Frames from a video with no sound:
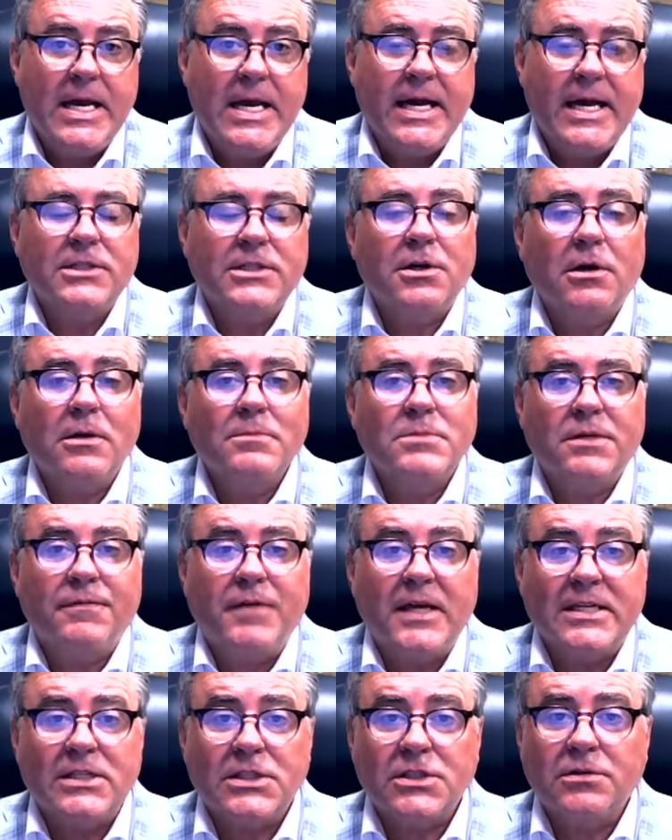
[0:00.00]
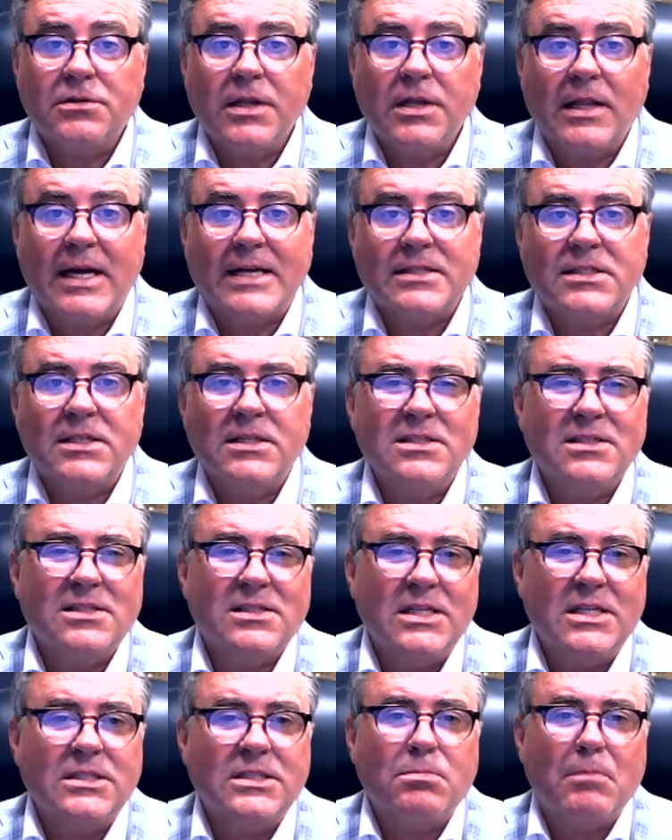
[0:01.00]
In terms of history lessons,
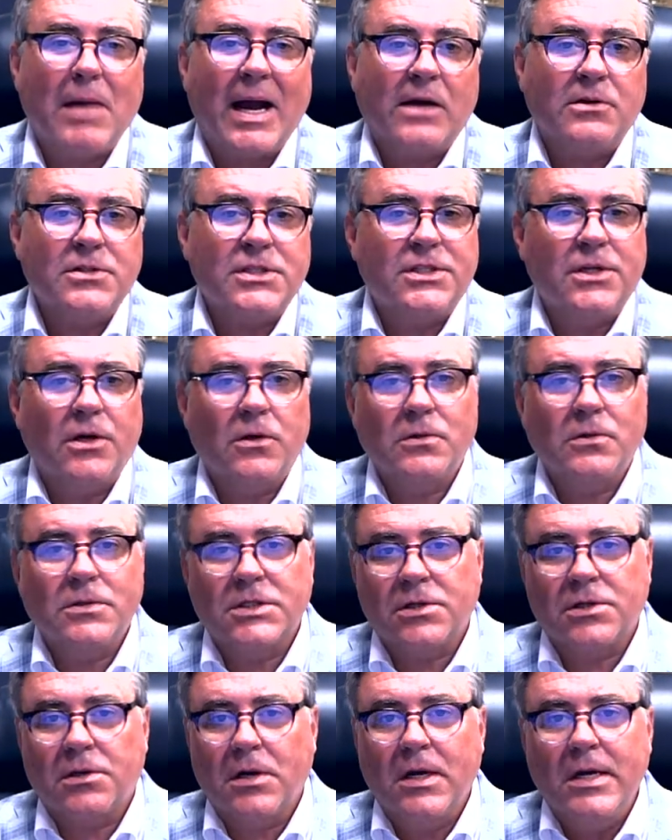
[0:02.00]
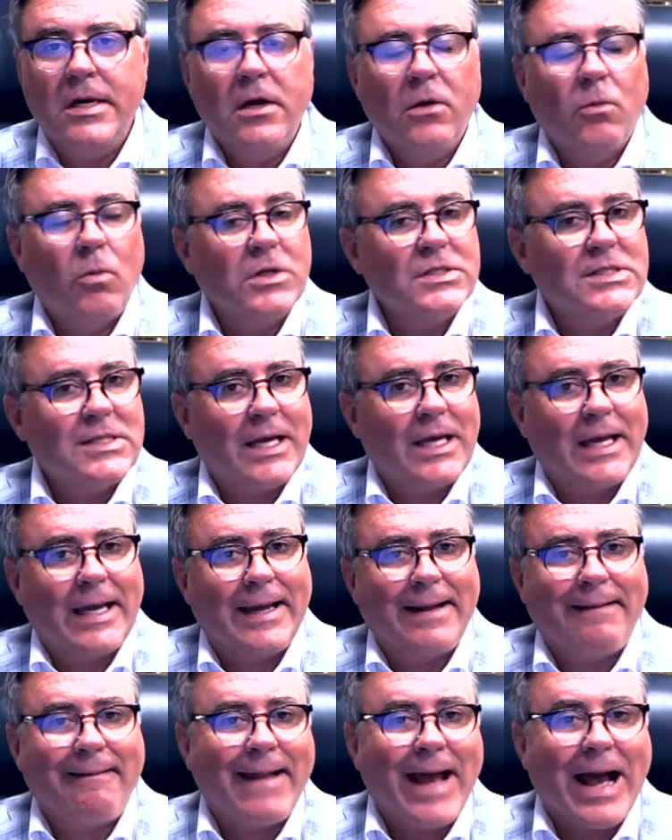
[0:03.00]
these milestones are, once
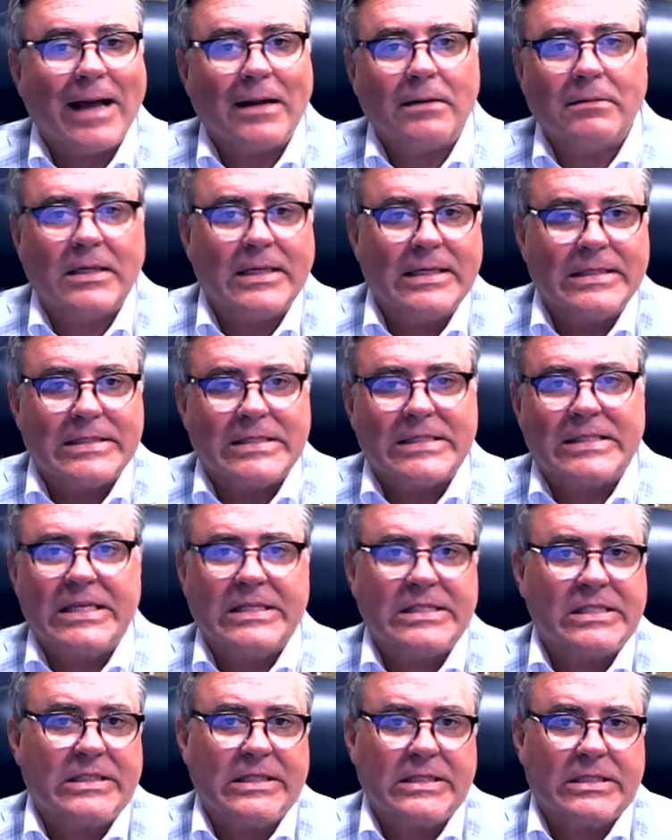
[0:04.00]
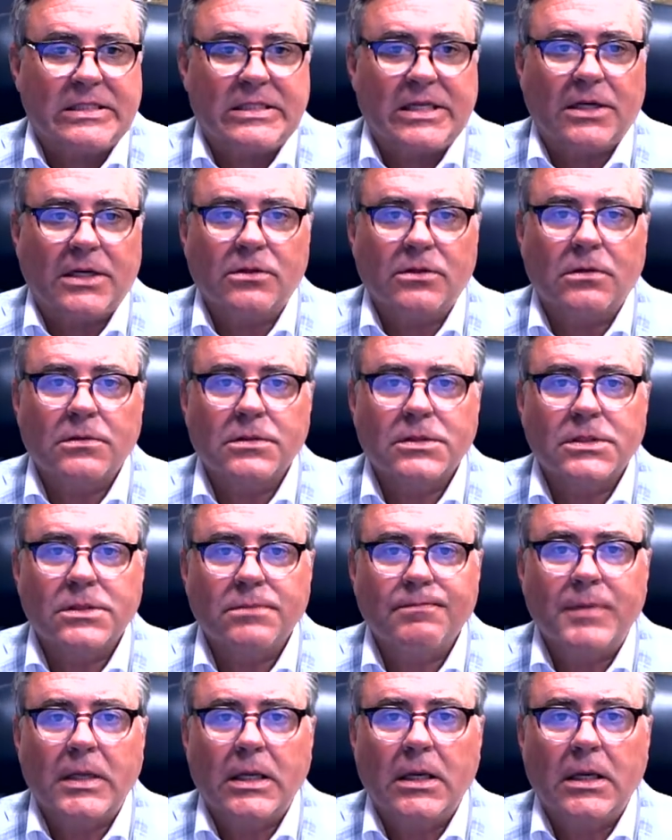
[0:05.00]
again, not consistent signals.